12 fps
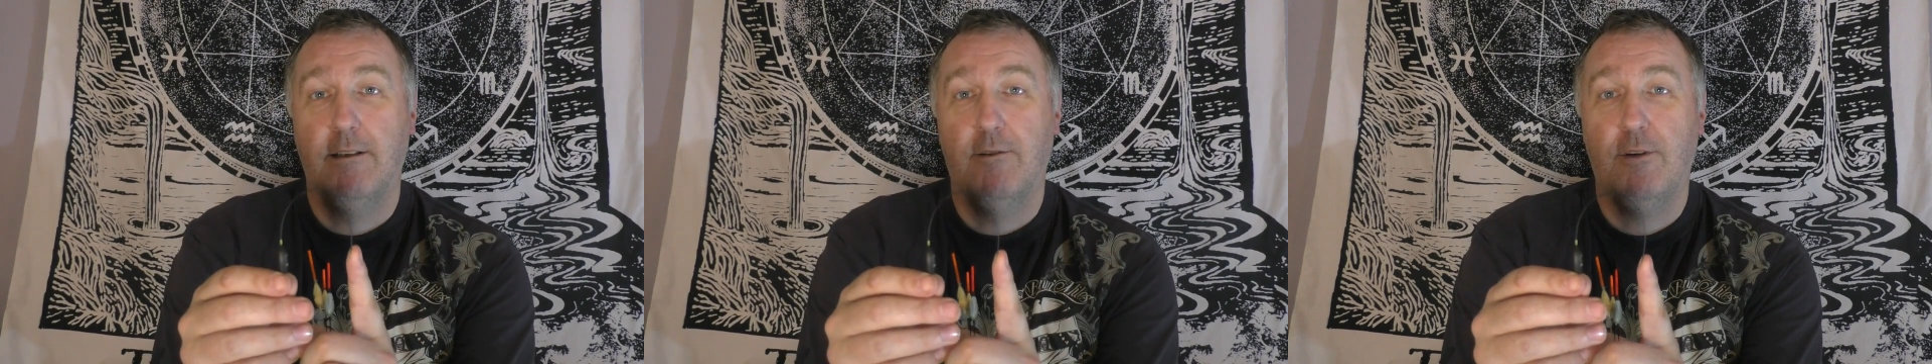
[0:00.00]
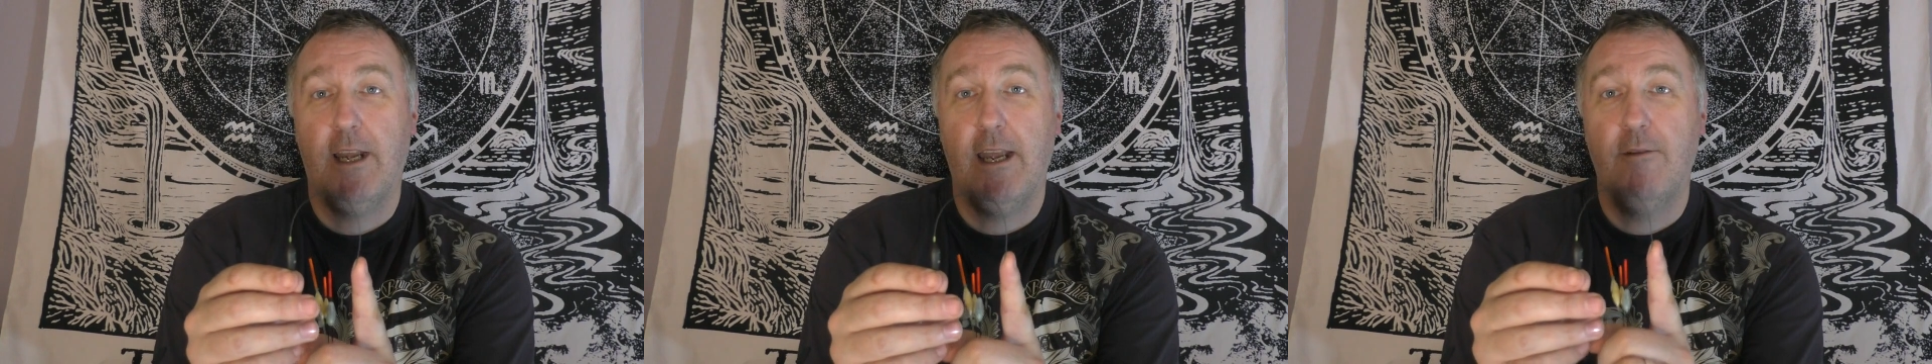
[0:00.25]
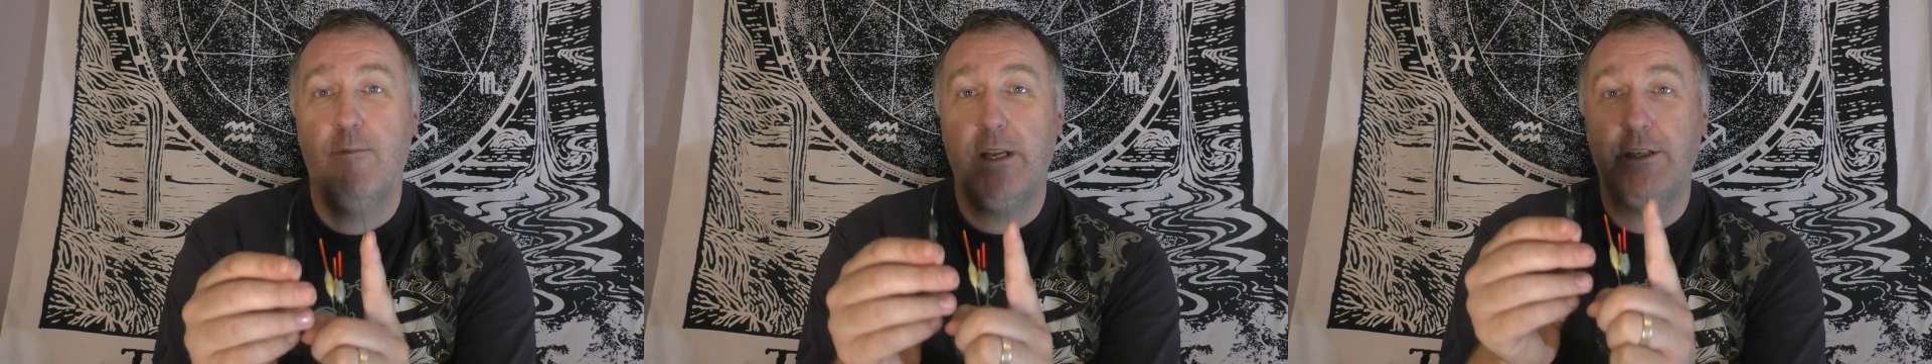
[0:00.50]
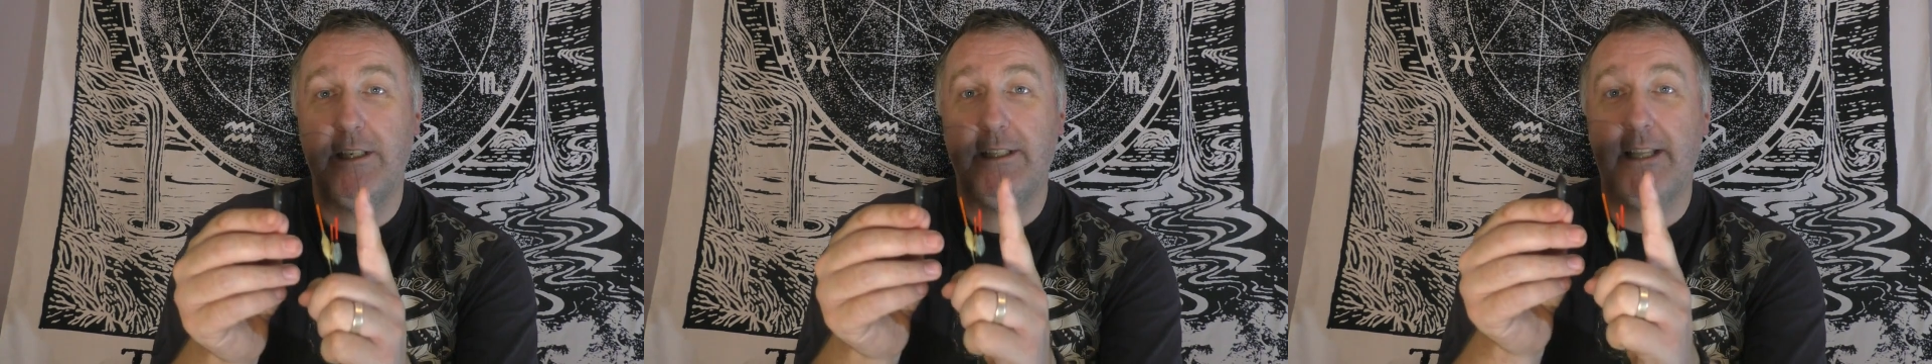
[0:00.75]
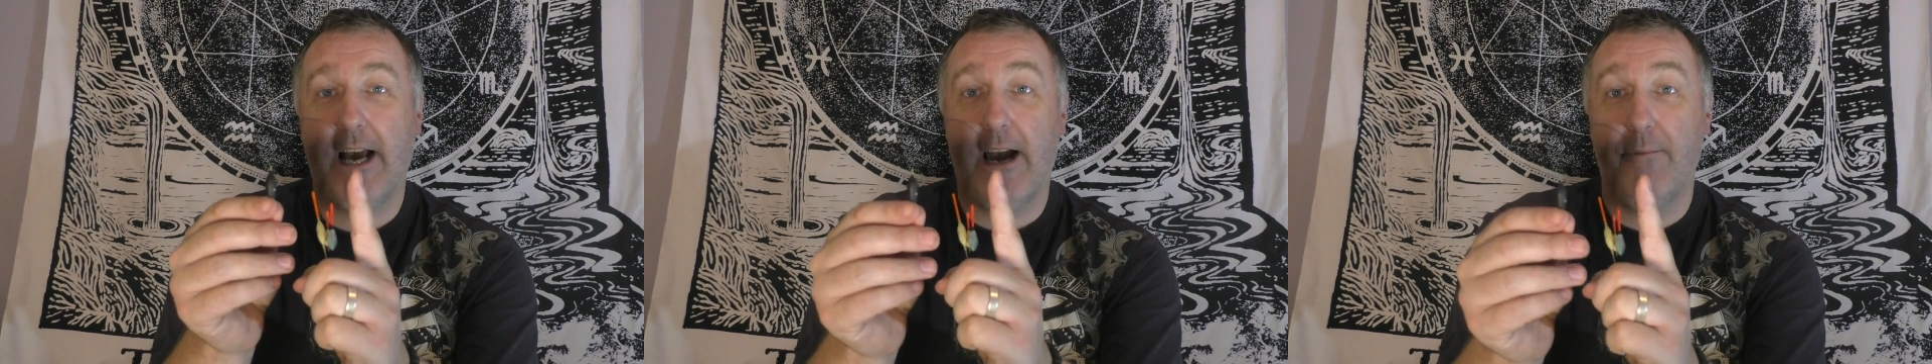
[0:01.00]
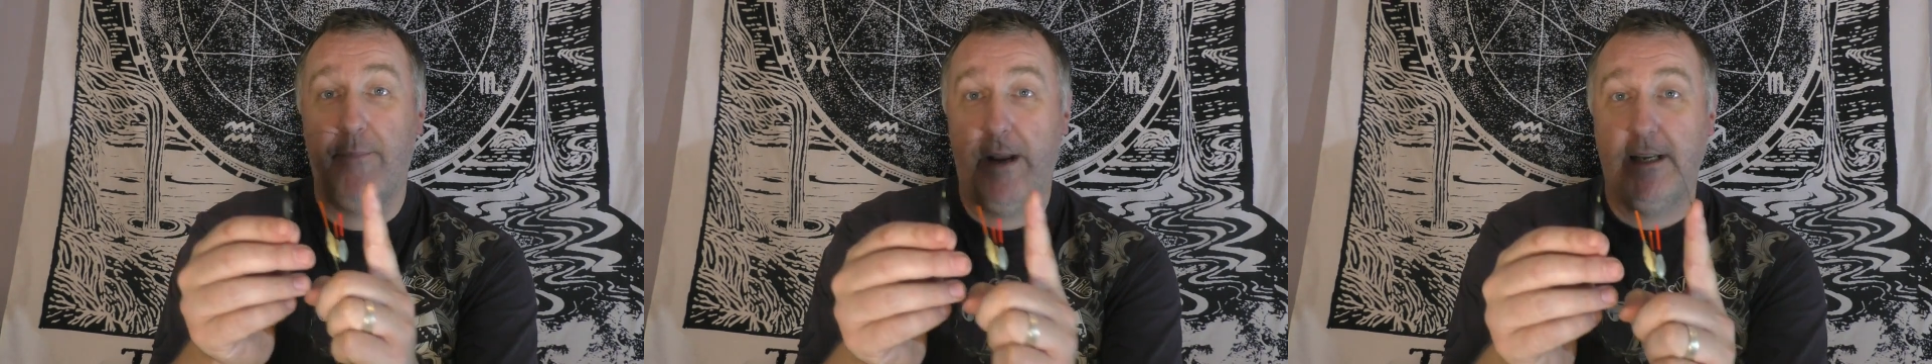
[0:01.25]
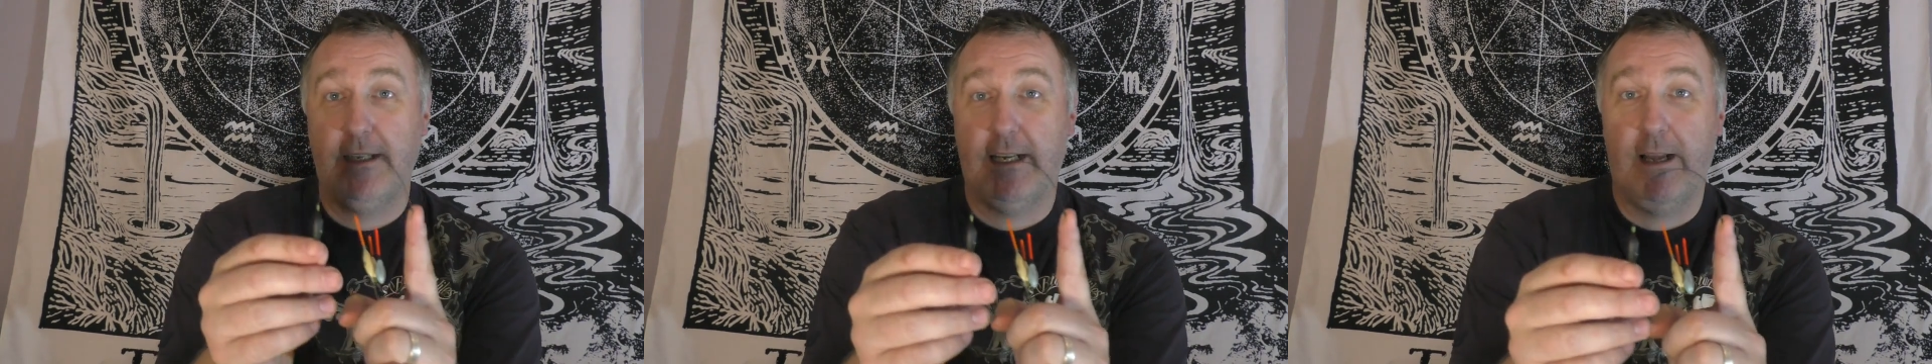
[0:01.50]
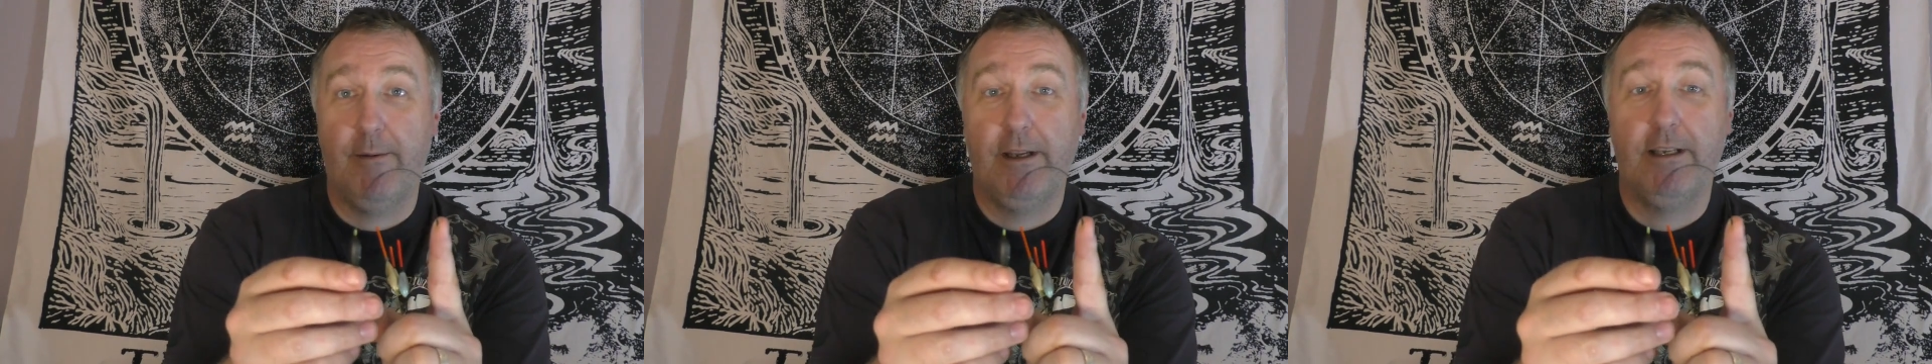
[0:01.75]
okay, which is that
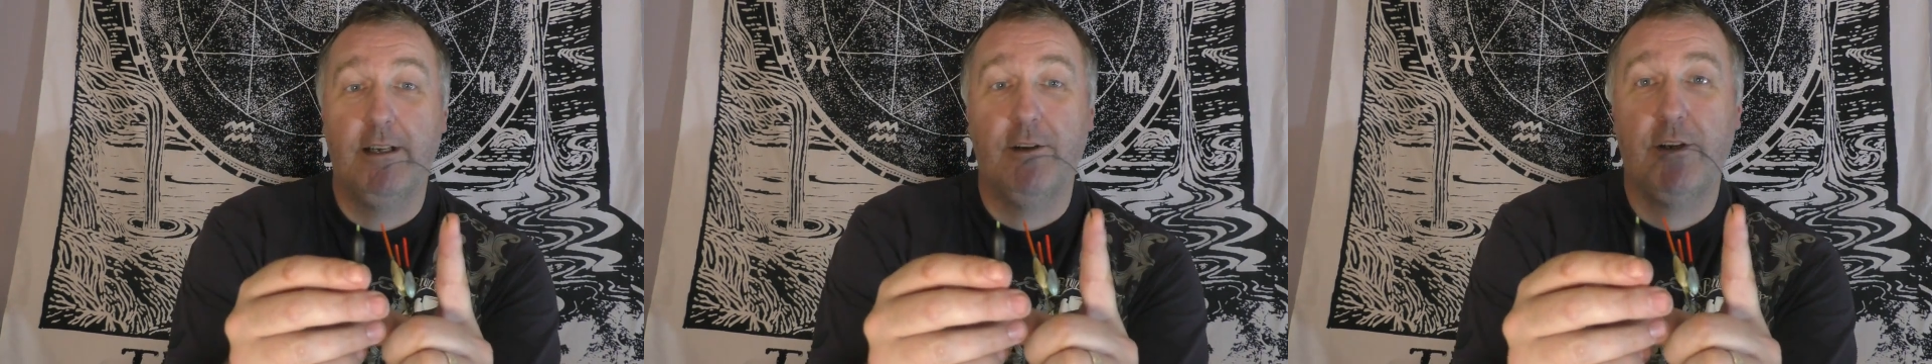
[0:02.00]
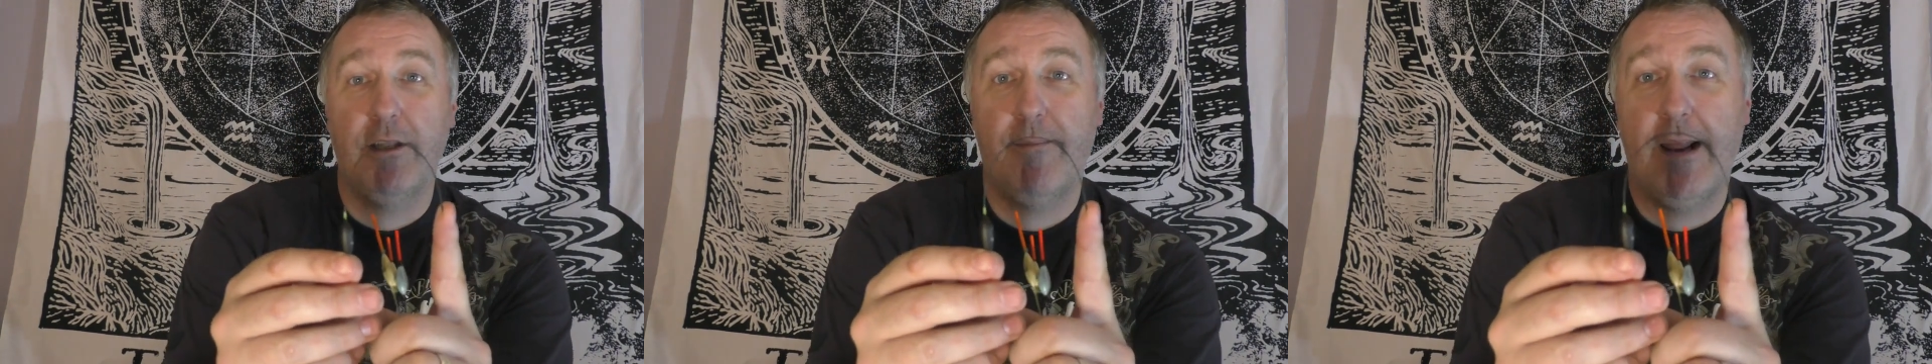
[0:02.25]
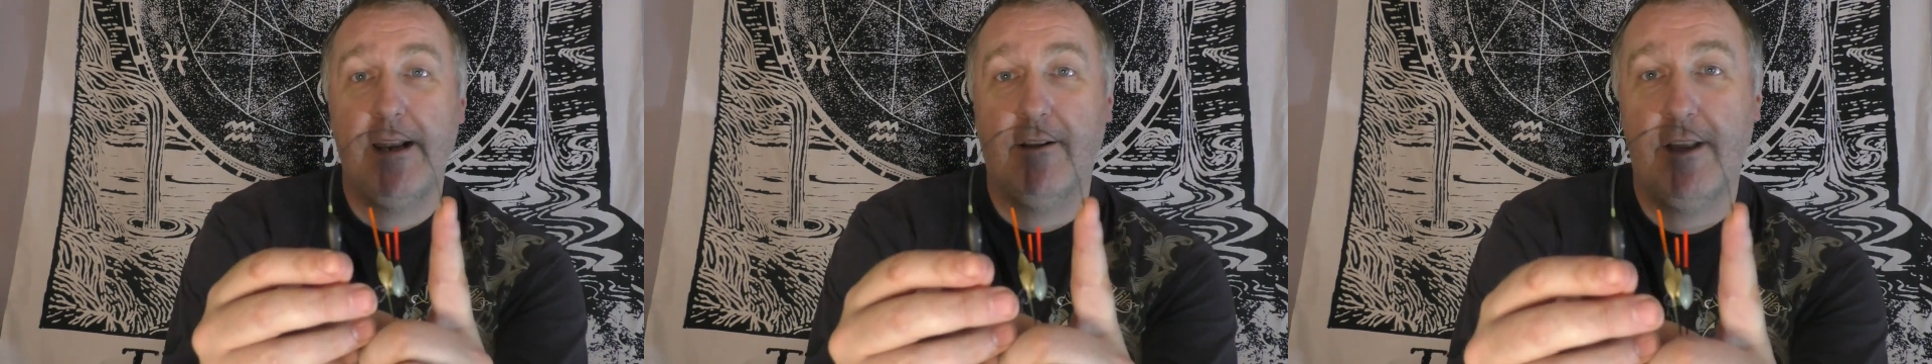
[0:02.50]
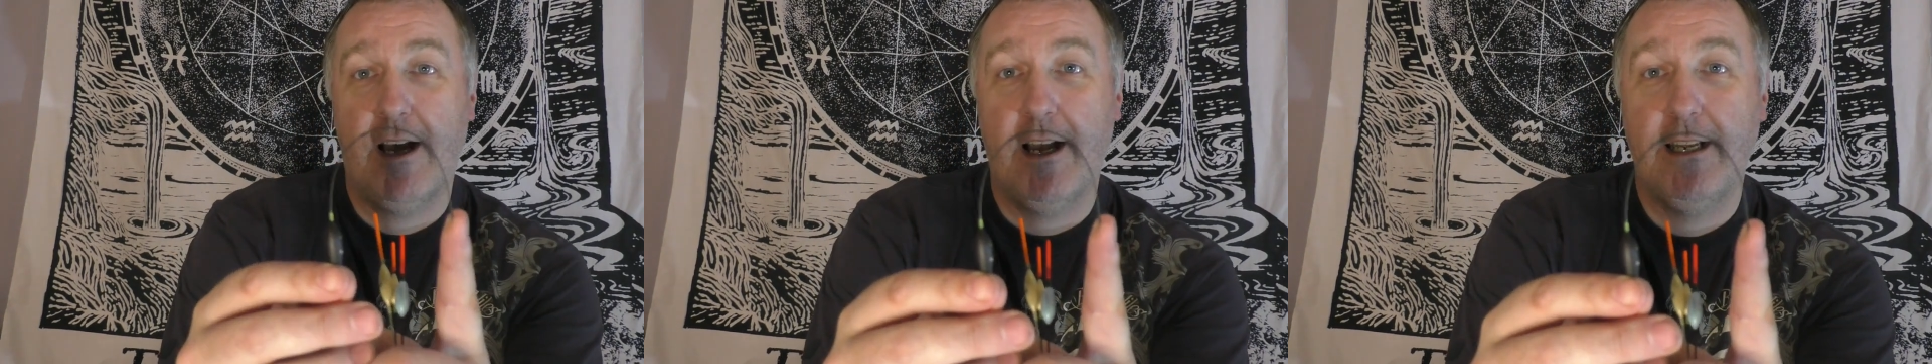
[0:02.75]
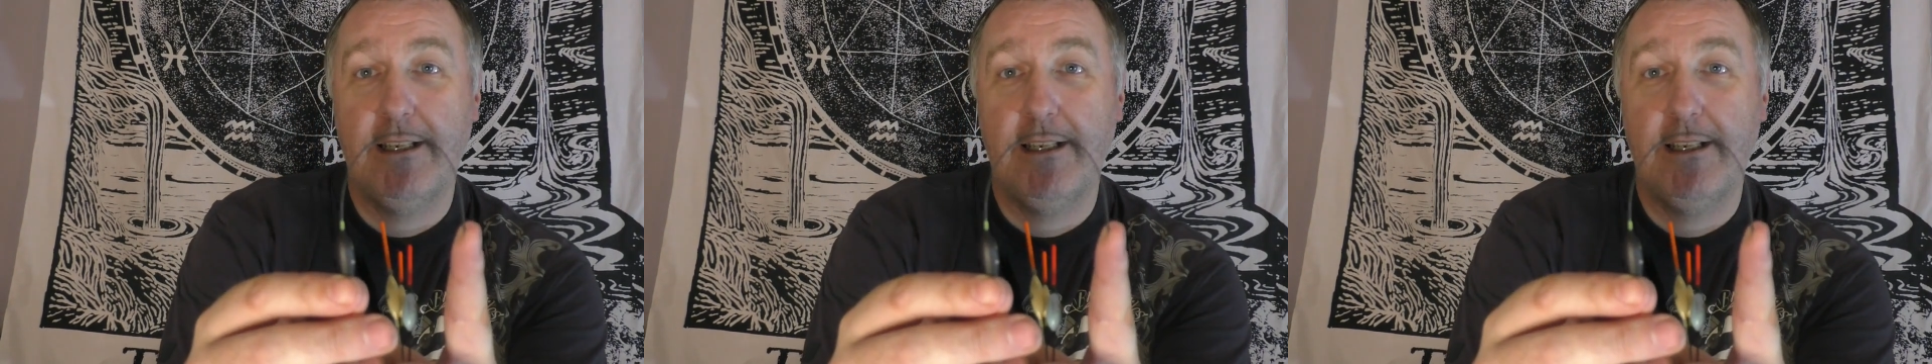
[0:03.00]
basically. I mean, look at the bend on that.